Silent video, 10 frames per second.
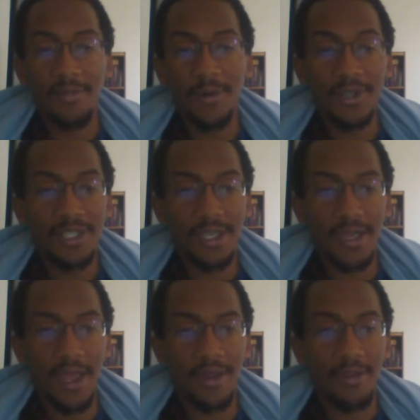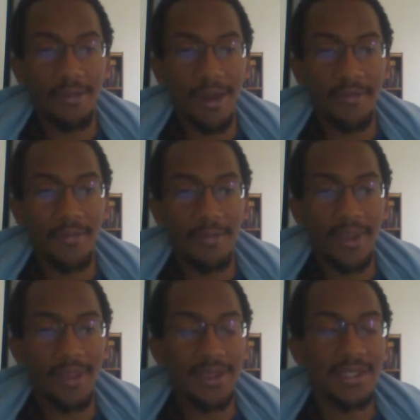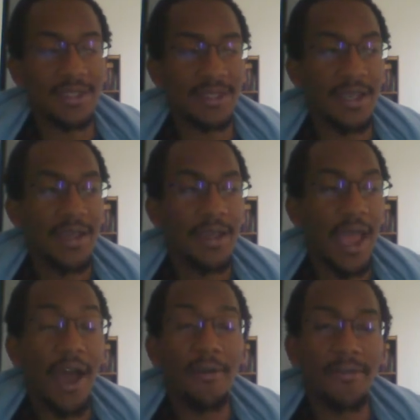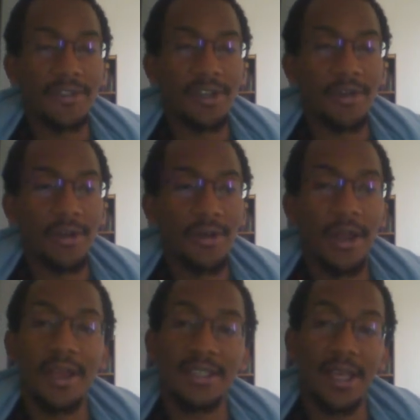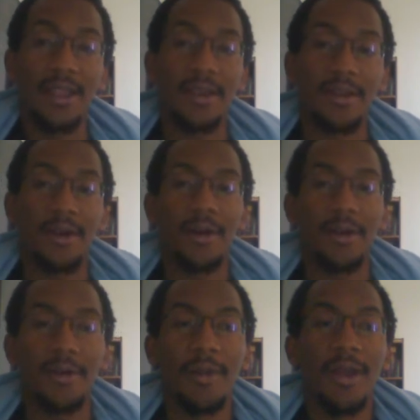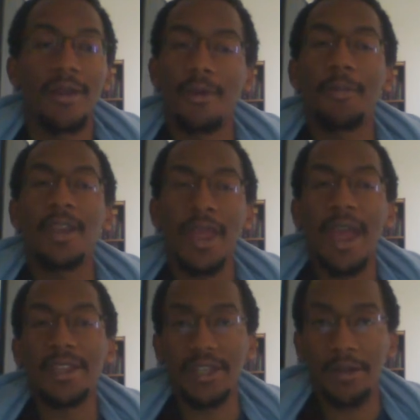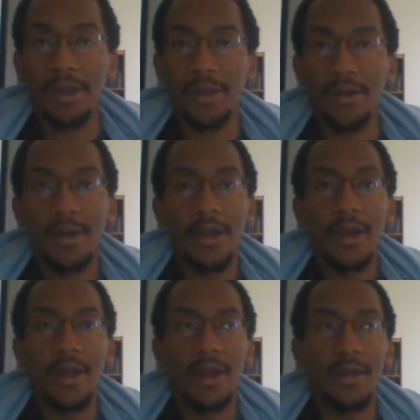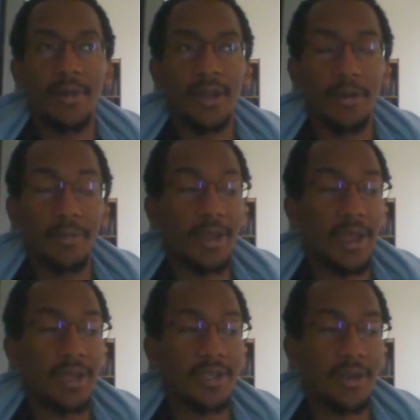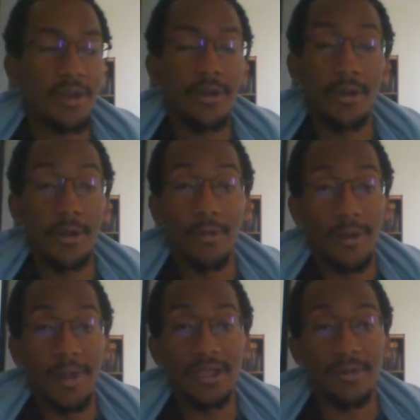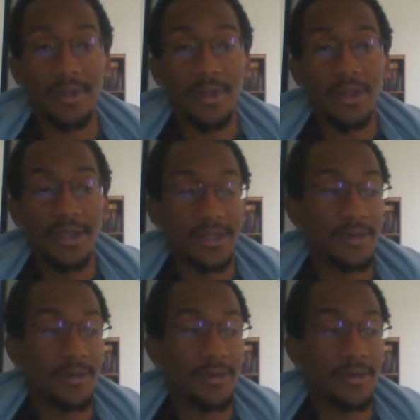pushing down the referee. This is Alpha Jericho, as I like to call him, Grumpy Dad Jericho. But Grumpy Dad Jericho, you don't want to mess with, because